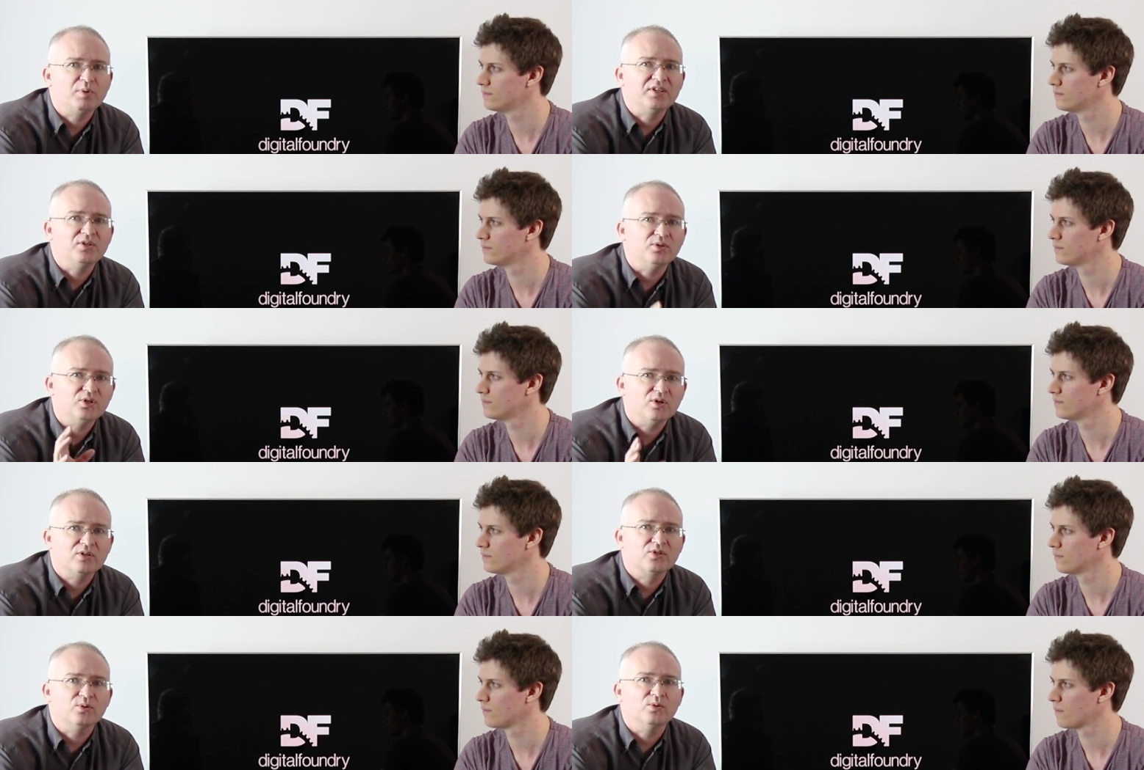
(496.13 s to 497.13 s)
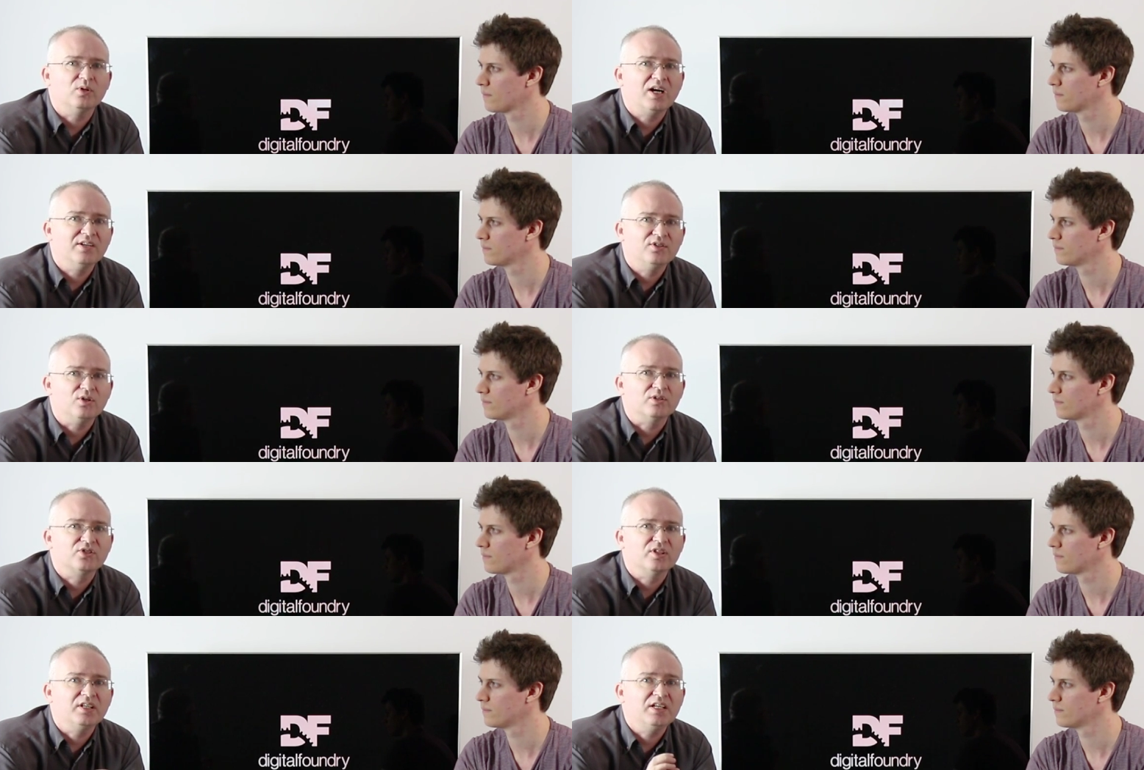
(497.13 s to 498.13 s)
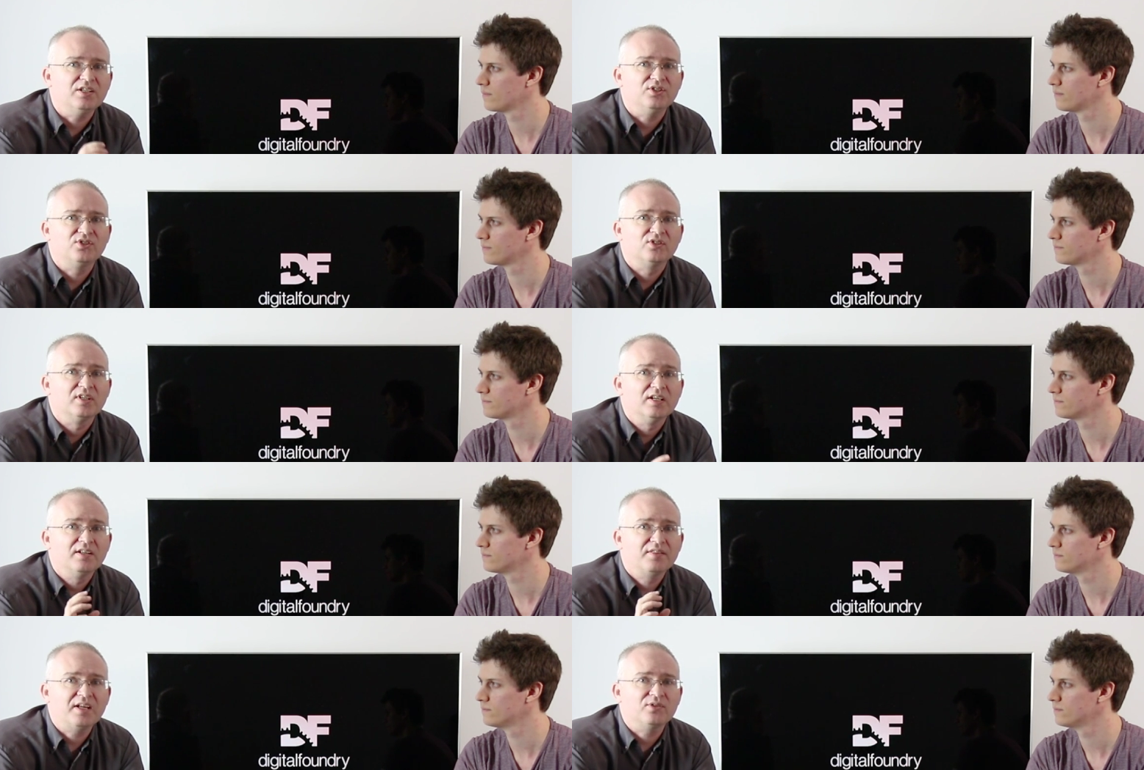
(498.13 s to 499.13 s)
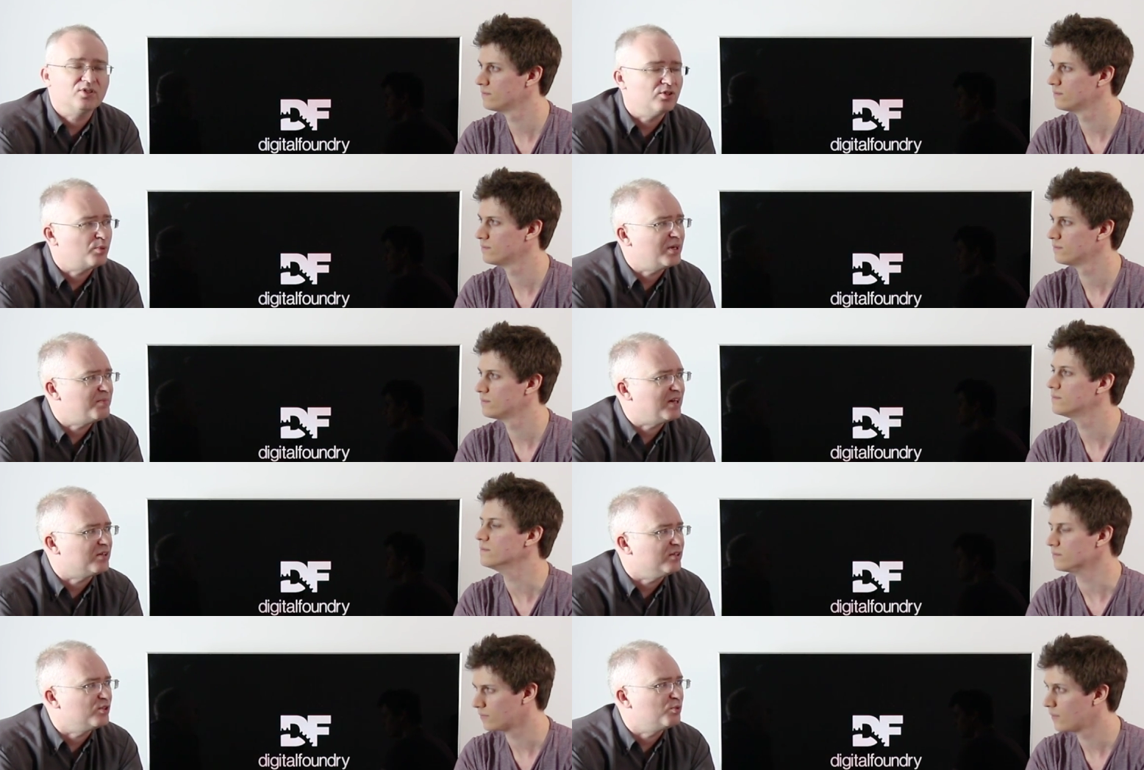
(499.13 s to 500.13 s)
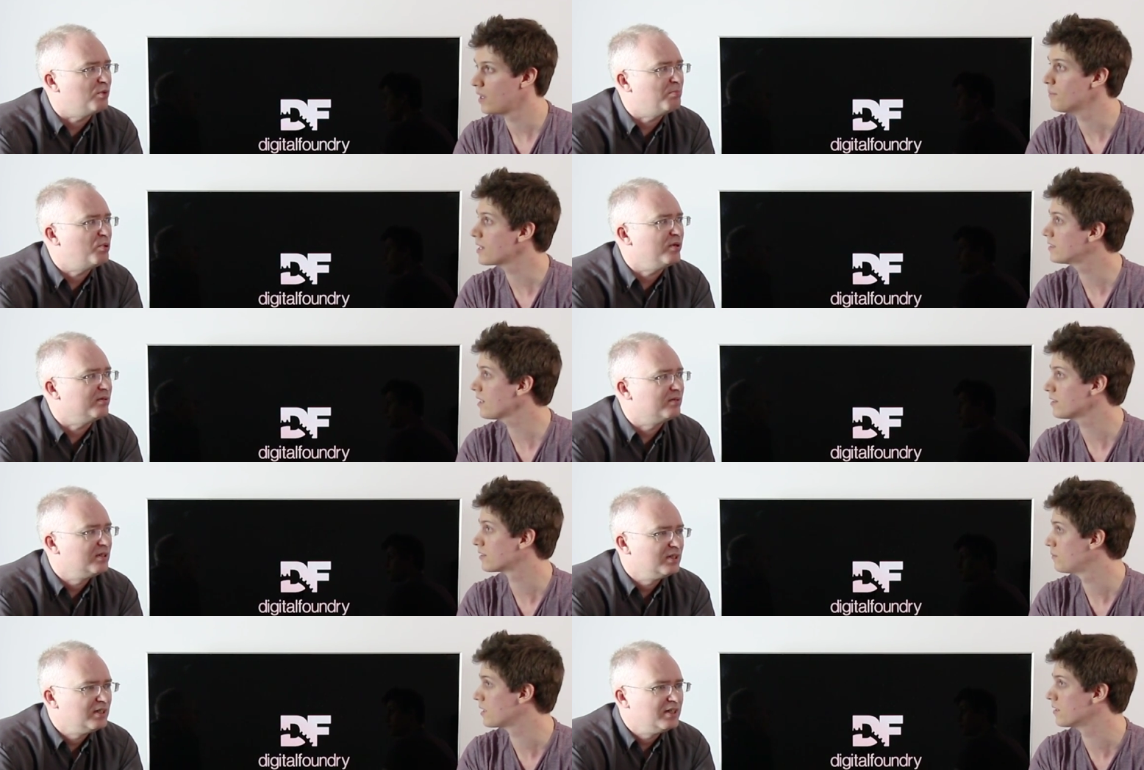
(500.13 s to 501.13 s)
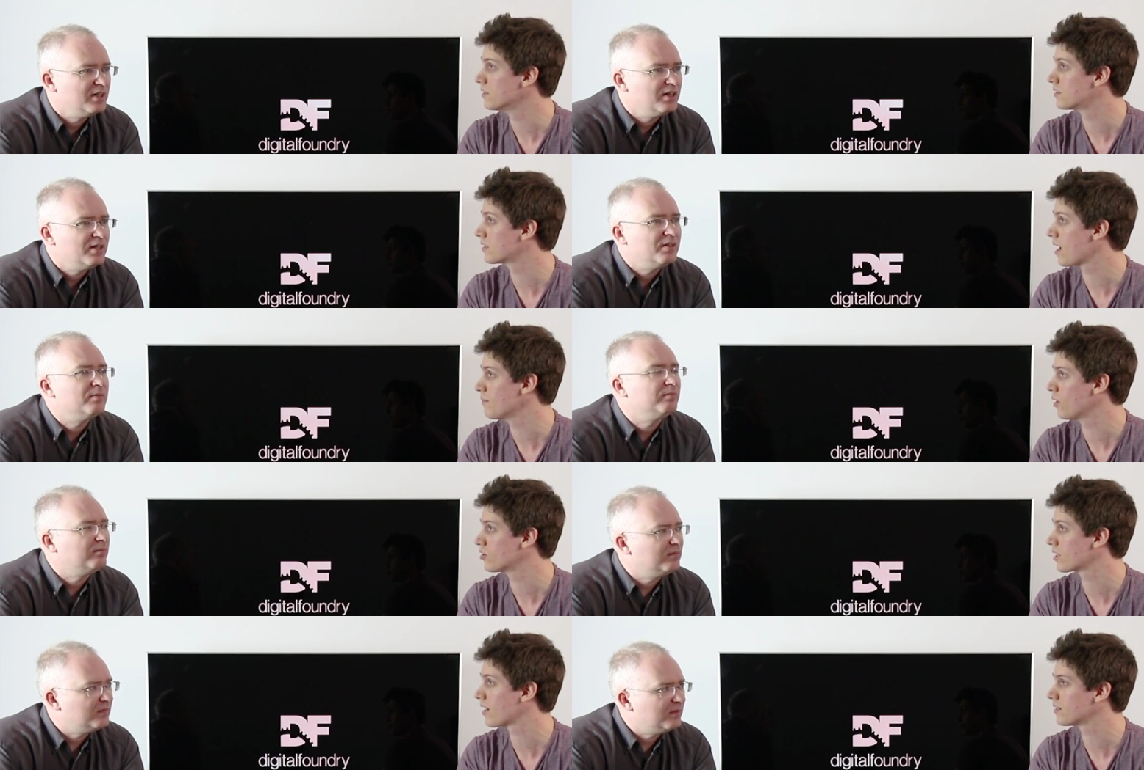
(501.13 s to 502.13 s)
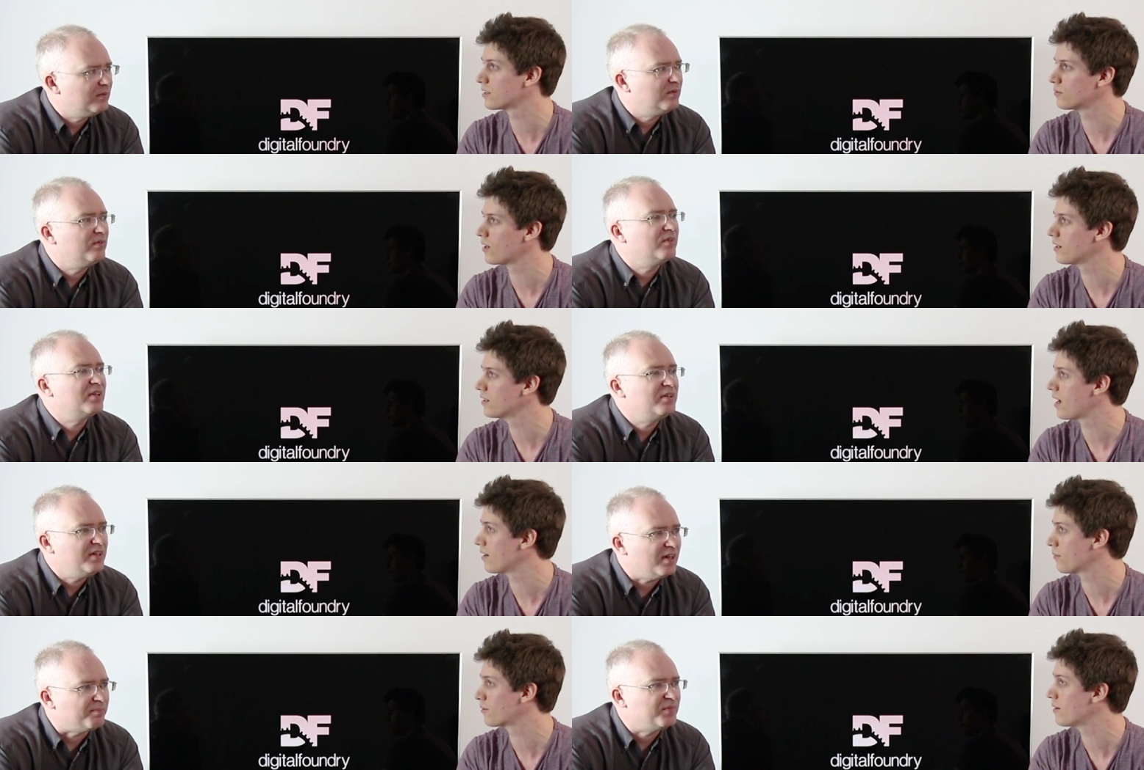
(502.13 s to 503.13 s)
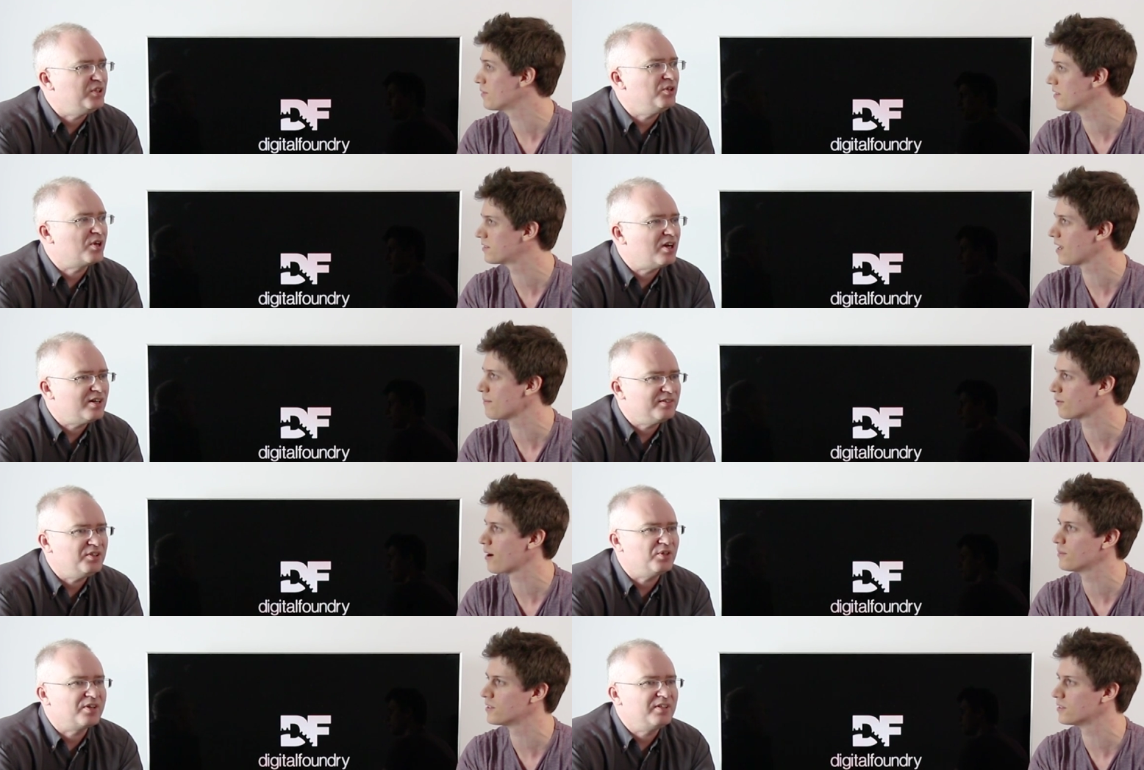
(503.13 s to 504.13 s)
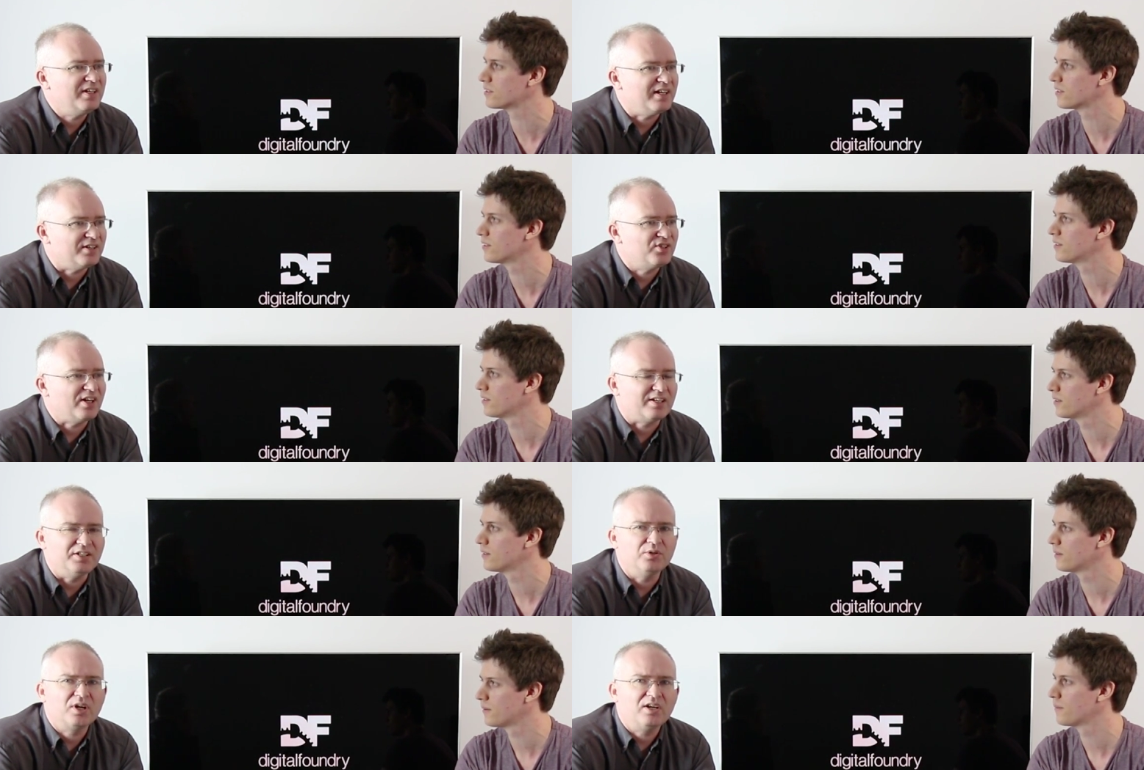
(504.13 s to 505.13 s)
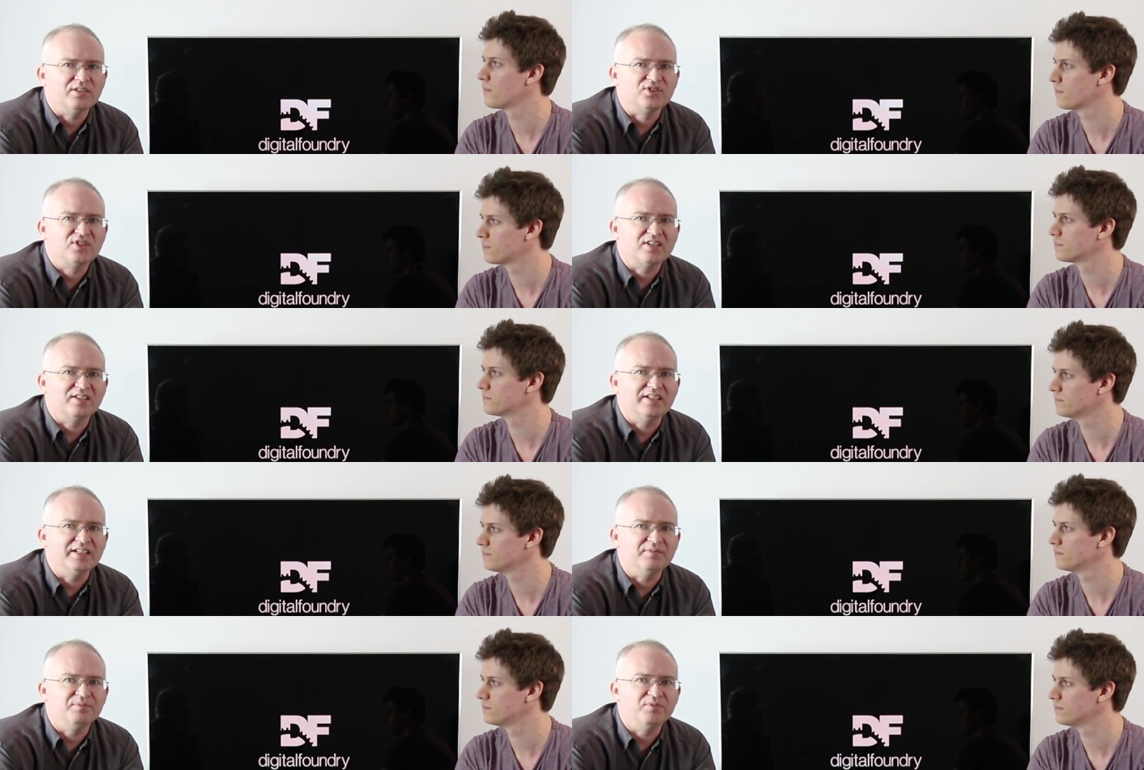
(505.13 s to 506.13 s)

Speaker 1: whether you're docked or undocked, is one thousand twenty megahertz.
Speaker 2: It makes point. sense because game logic has to run
Speaker 1: and yeah, operate with the same parameters. You, yeah, exactly. You can't suddenly,